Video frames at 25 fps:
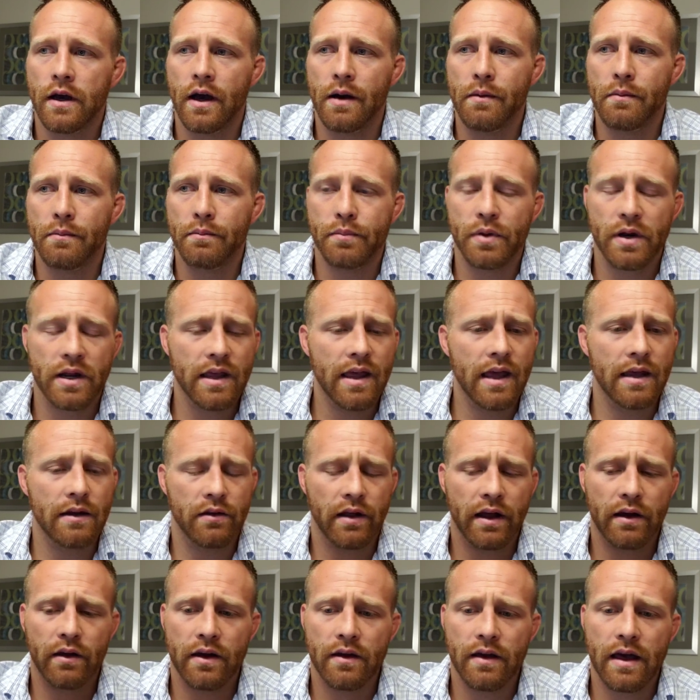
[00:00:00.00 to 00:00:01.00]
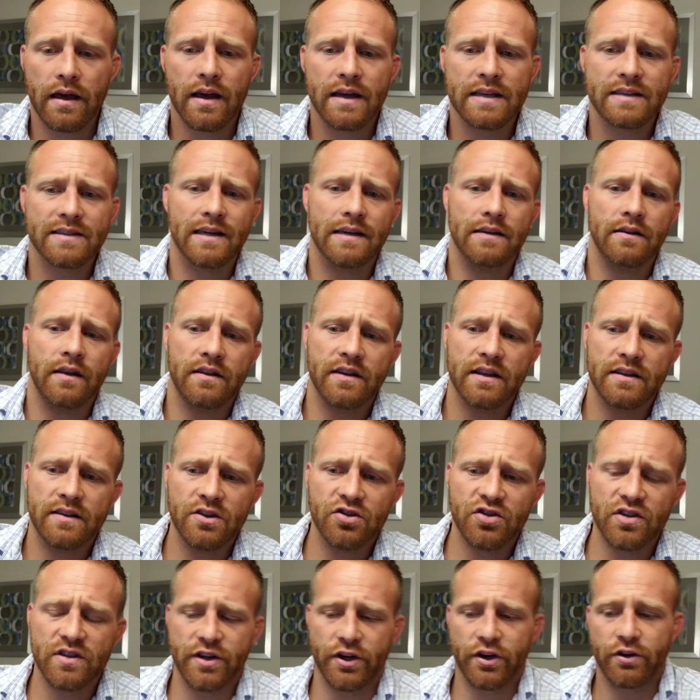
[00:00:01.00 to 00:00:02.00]
But again, like I said,
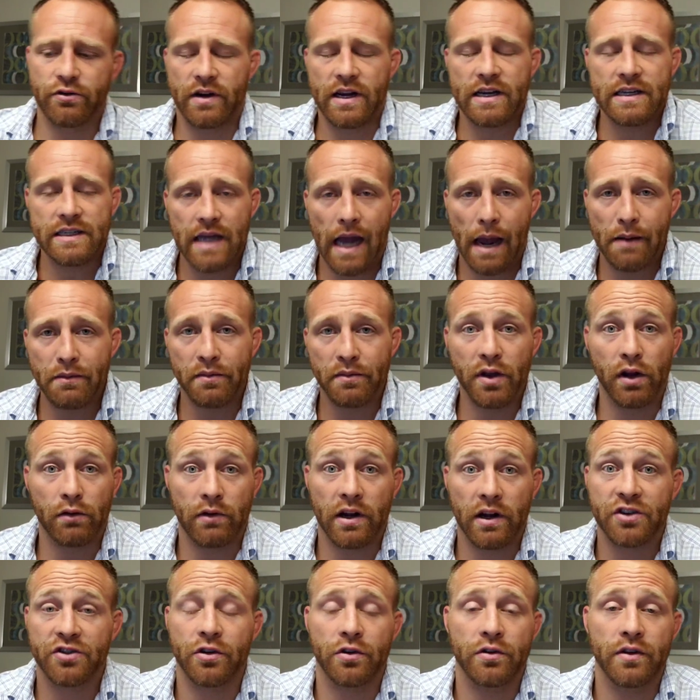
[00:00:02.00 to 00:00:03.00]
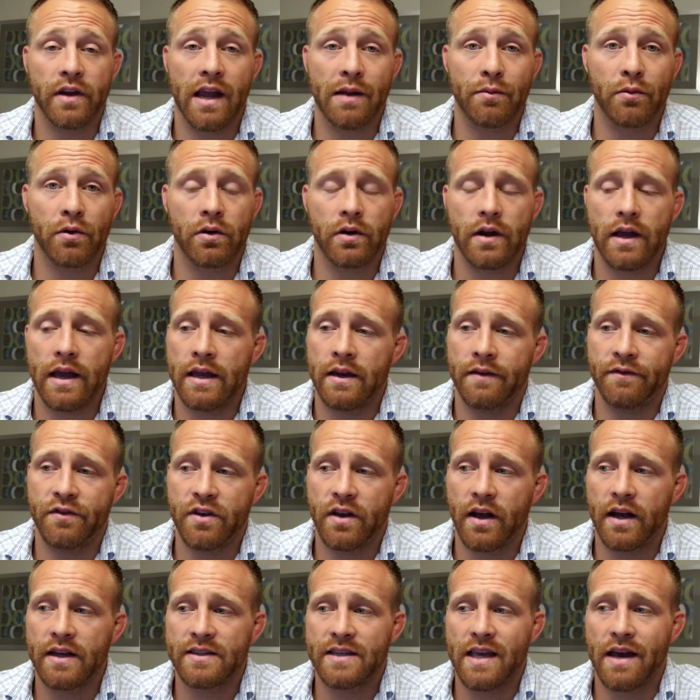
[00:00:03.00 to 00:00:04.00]
this is just a great time to be a retro gamer. And
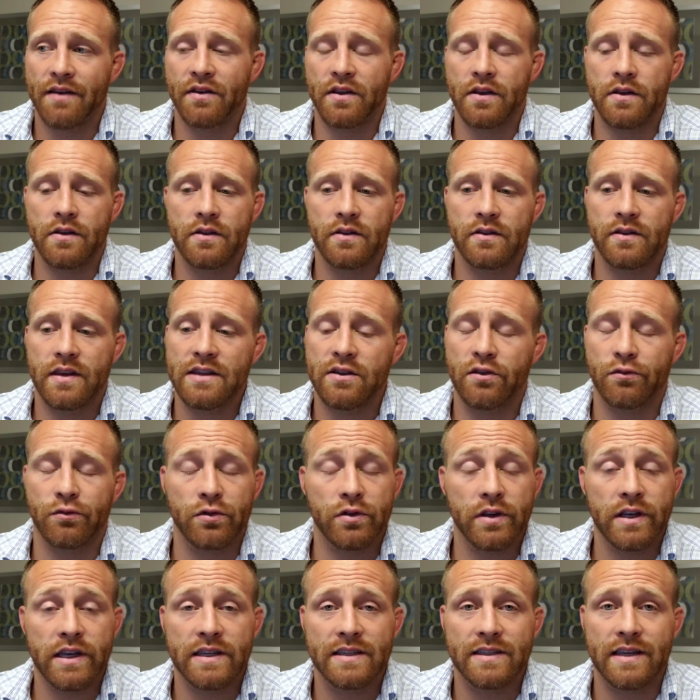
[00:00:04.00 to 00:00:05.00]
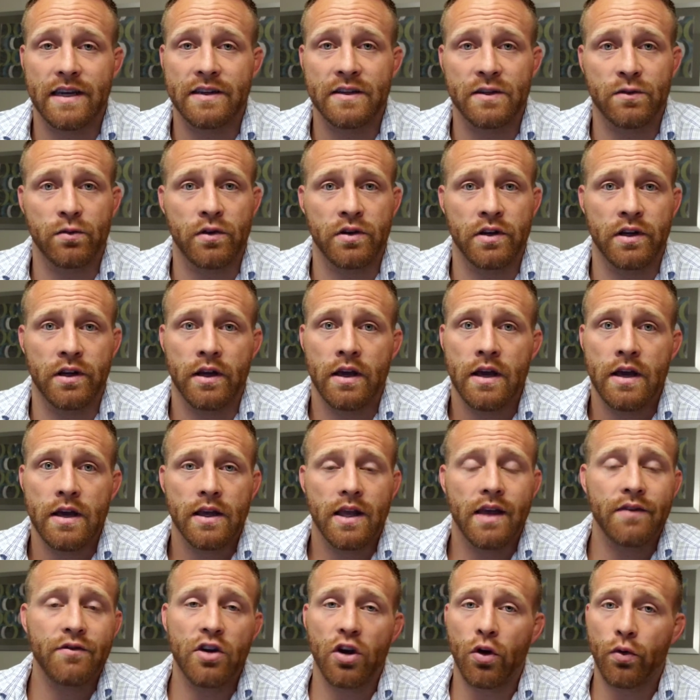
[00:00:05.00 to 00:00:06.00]
if you guys haven't seen the release, I just wanted to
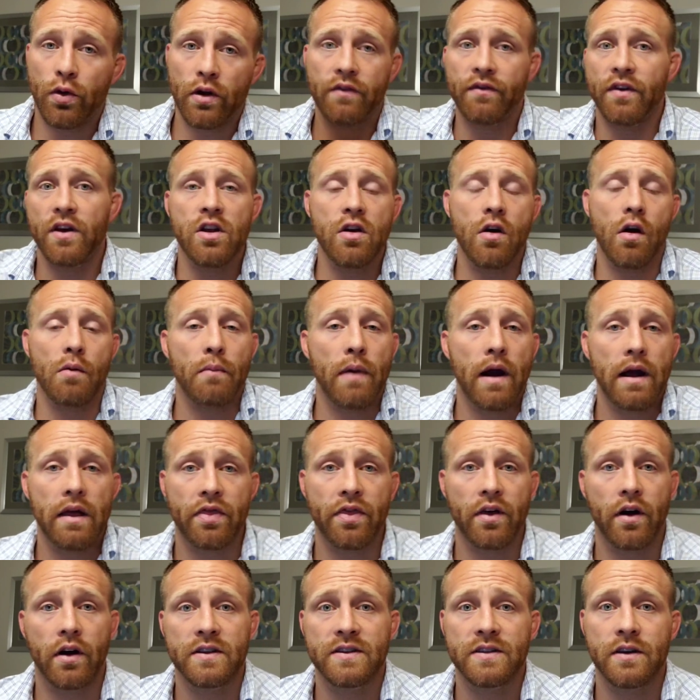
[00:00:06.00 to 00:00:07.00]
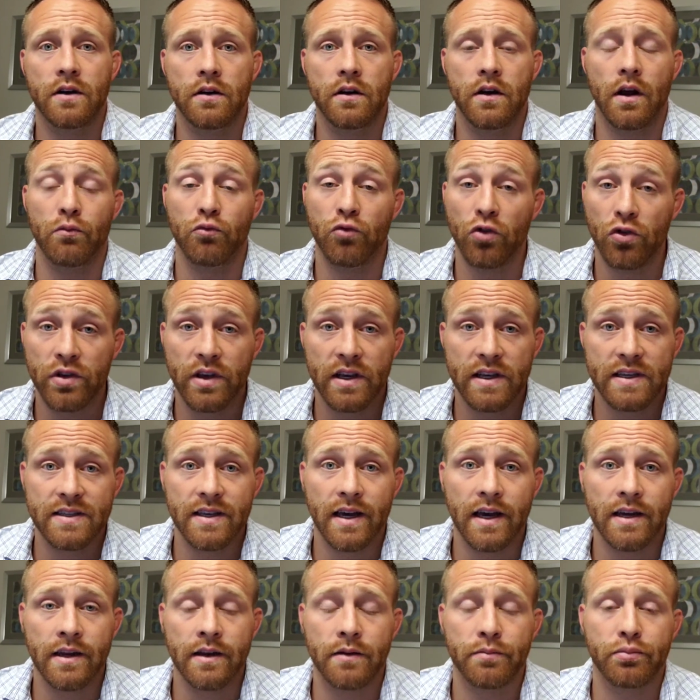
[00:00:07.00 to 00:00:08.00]
give you a quick video on my thoughts on it. I'm really
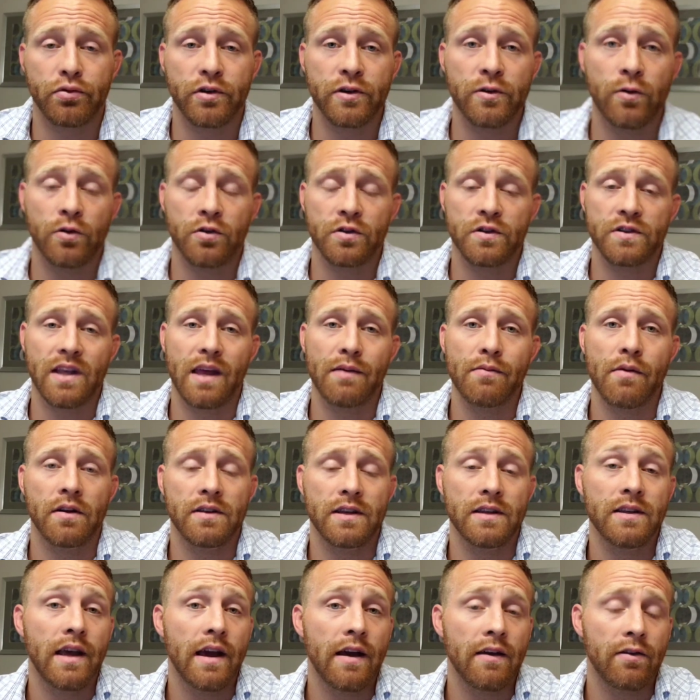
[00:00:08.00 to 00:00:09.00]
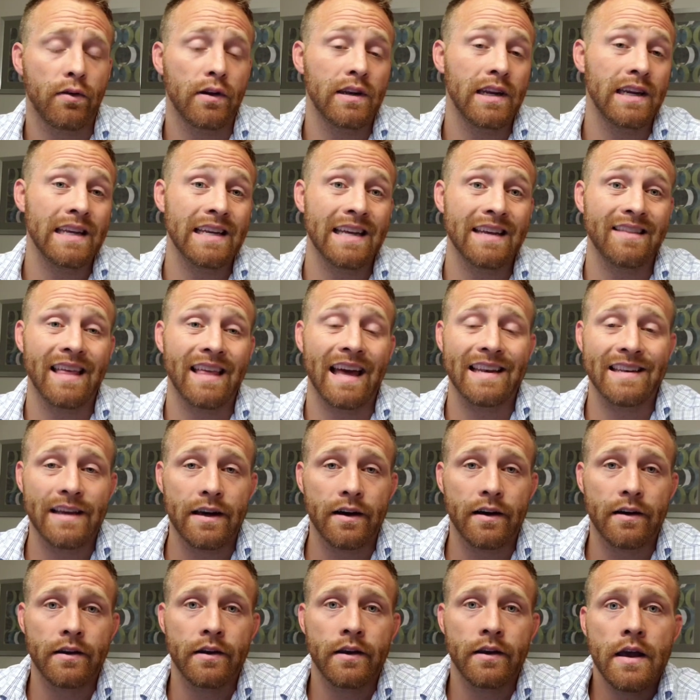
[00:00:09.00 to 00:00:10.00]
excited. Pre-orders came out today, so I need to get that
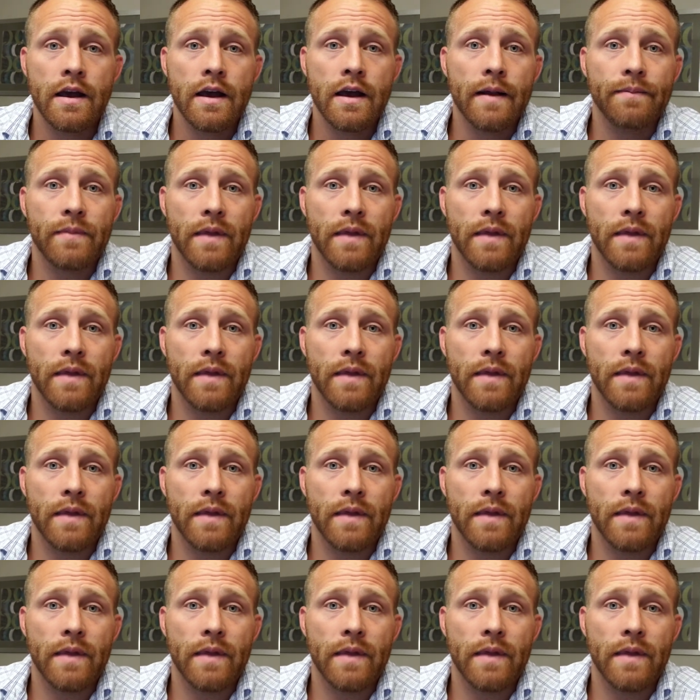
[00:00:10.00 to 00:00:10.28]
done.